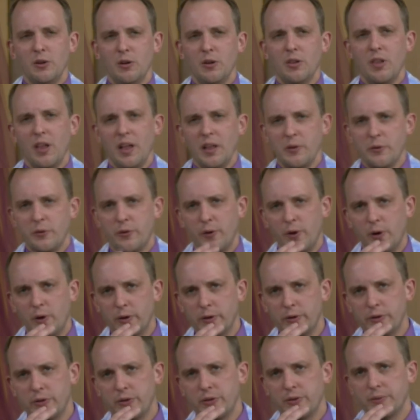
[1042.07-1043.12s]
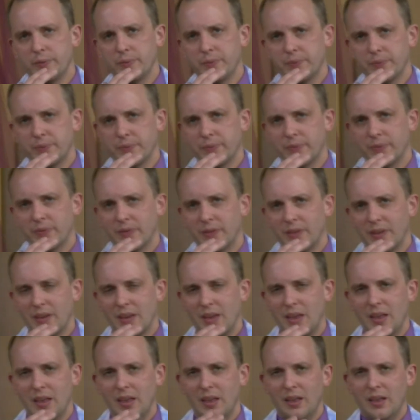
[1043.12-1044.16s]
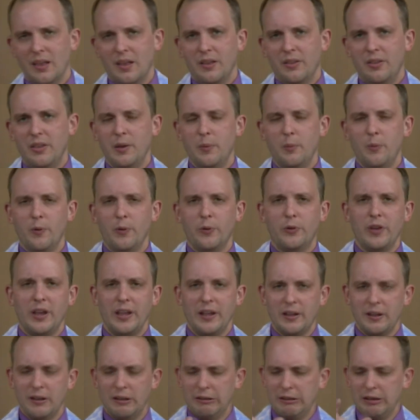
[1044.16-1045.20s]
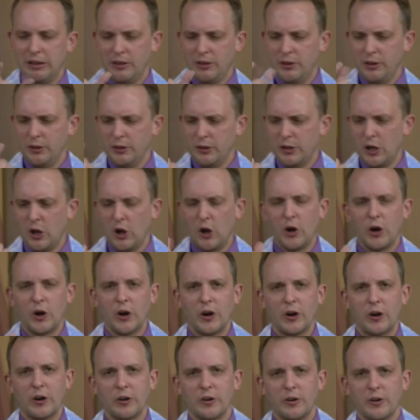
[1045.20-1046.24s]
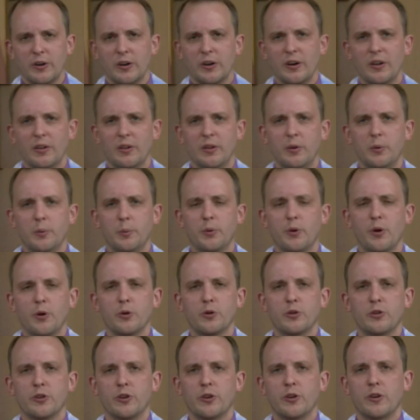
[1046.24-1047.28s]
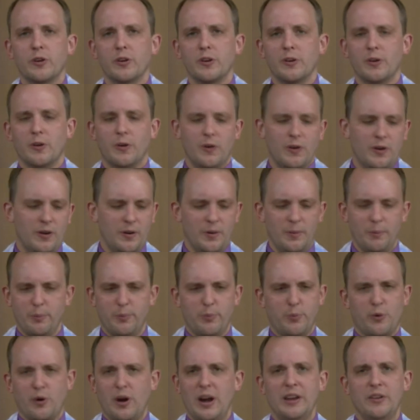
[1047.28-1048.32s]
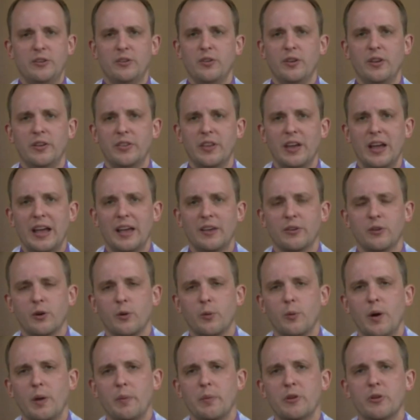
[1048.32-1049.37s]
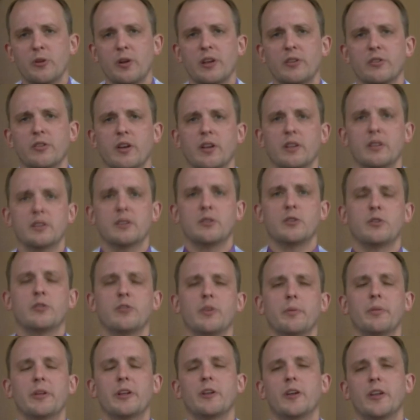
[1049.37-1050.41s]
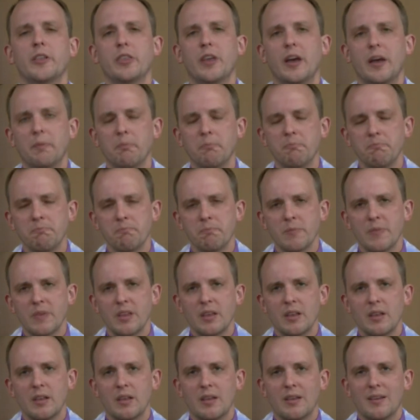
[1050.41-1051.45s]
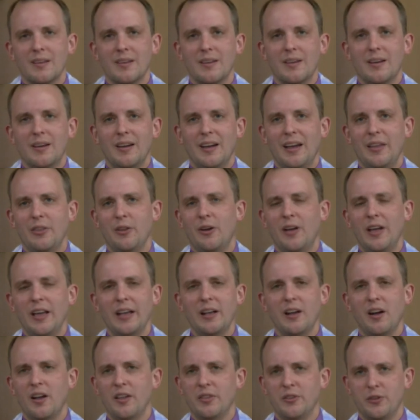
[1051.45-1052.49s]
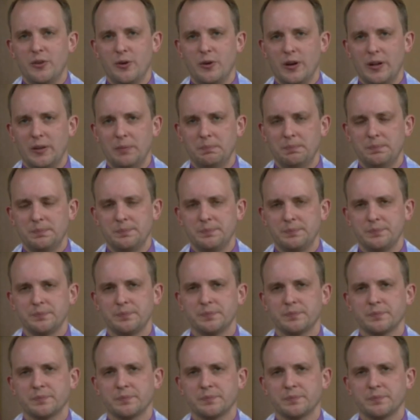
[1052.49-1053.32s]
And you know, a lot of folks then will take a little card or a little brochure or a bracelet that has our web address on it or something like that, and they'll hang on to it.